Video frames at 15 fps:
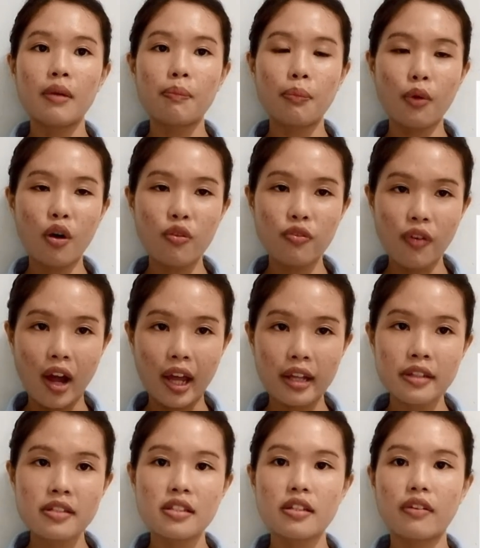
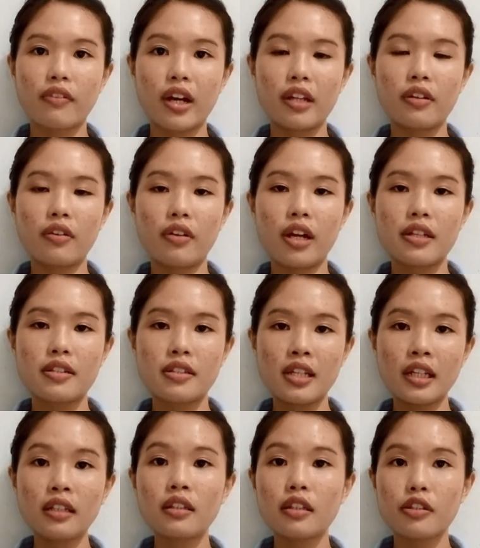profiles rather than
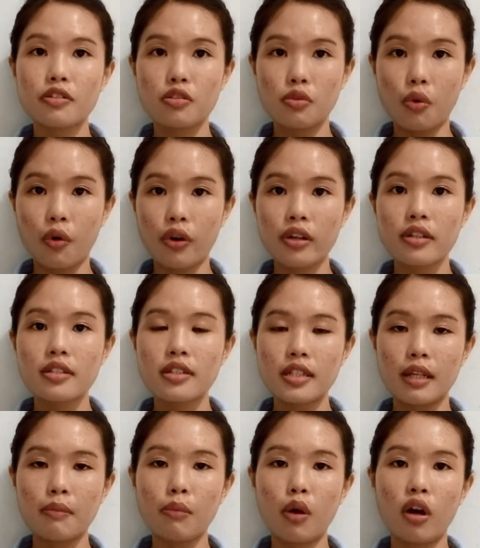single score
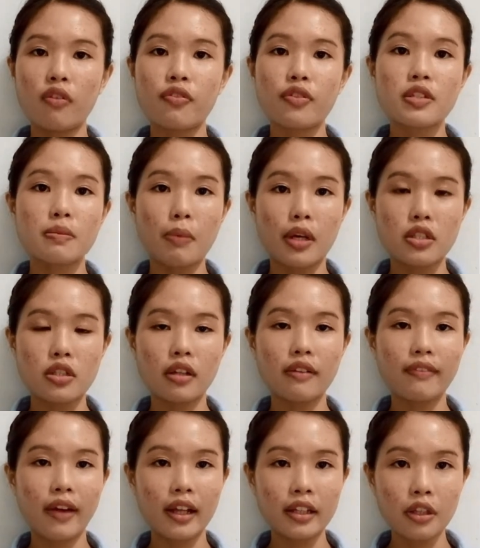seem of special
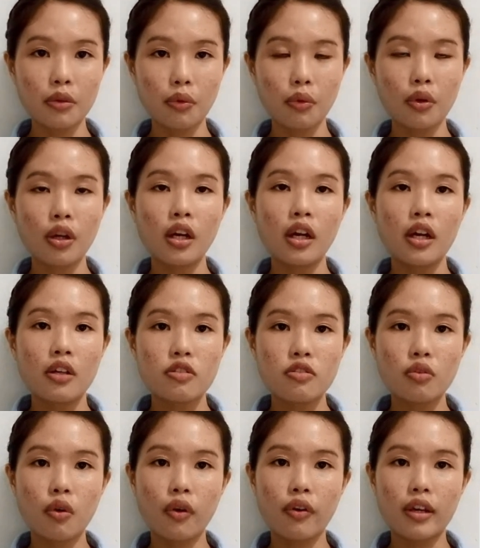value.
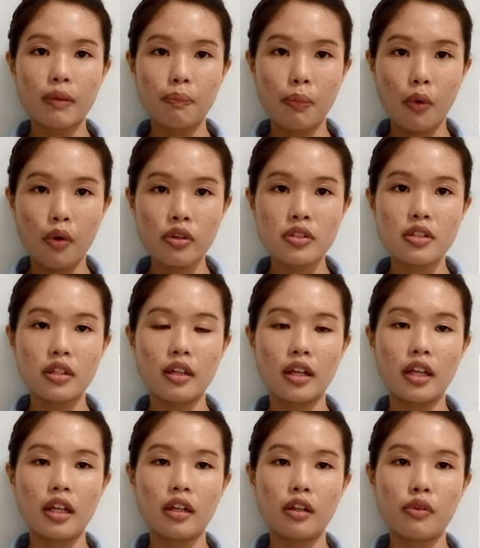Score reports
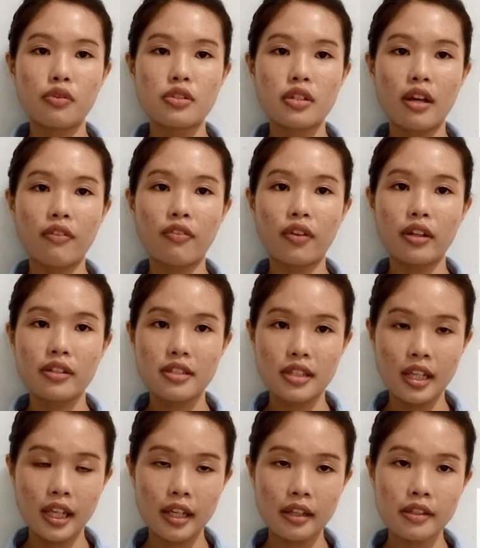that include several
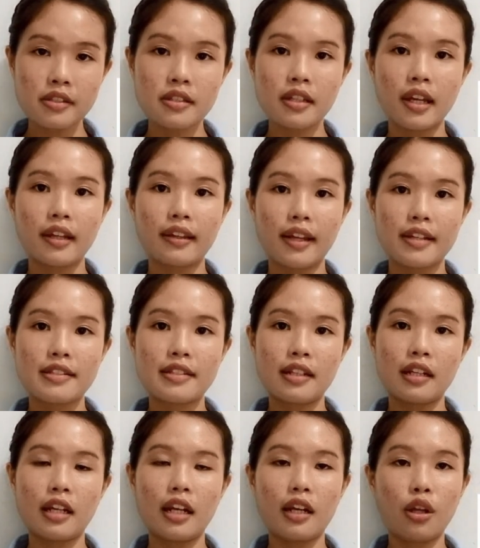skills
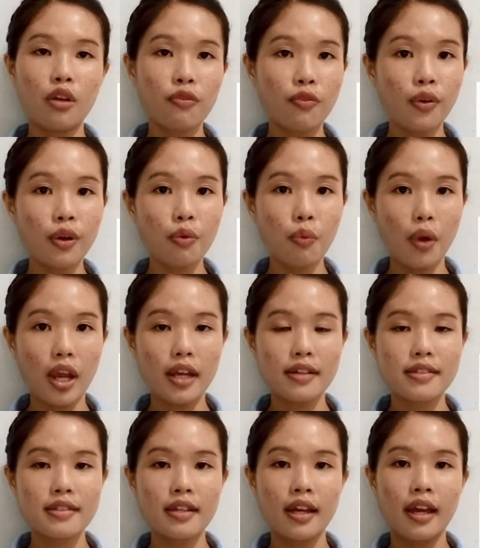tested in different
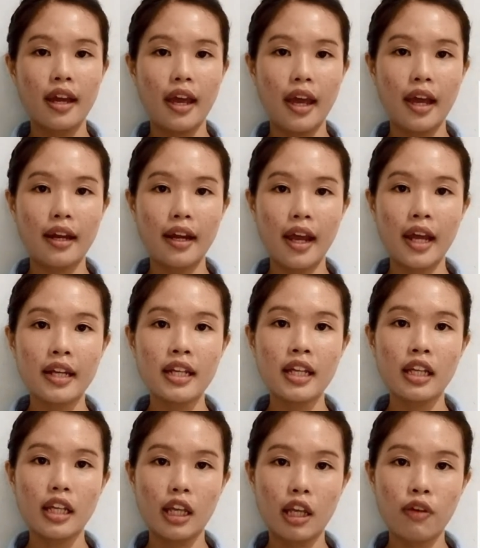ways and
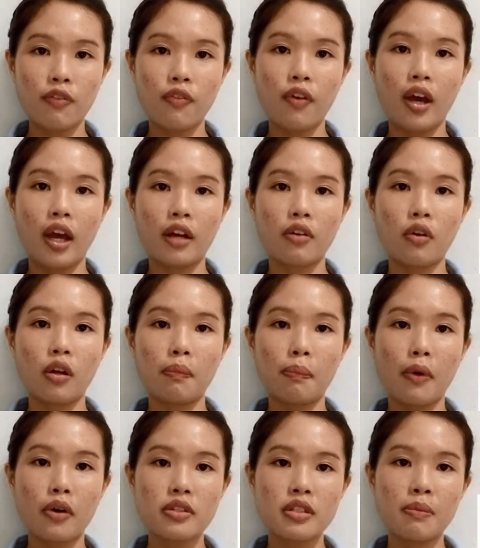adding if at all
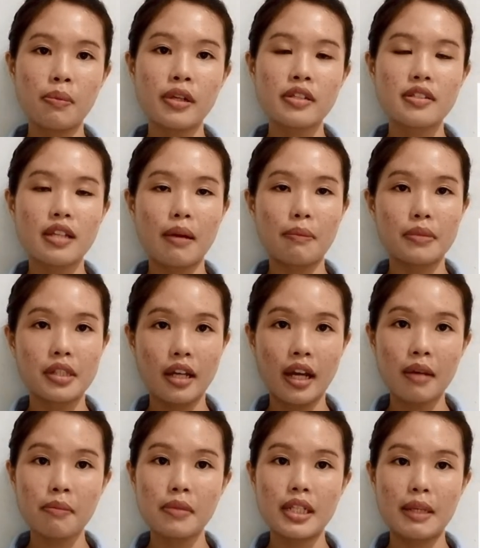possible some
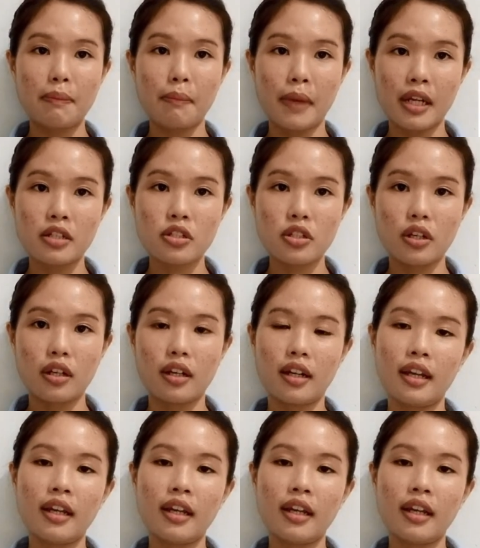time dimension.